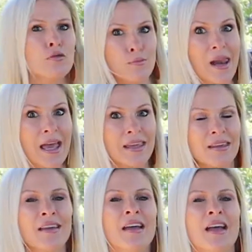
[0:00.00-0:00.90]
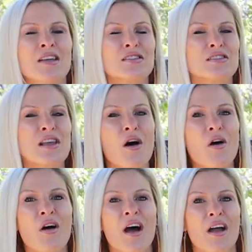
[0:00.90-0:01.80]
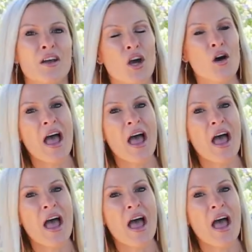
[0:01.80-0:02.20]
Une blague. So go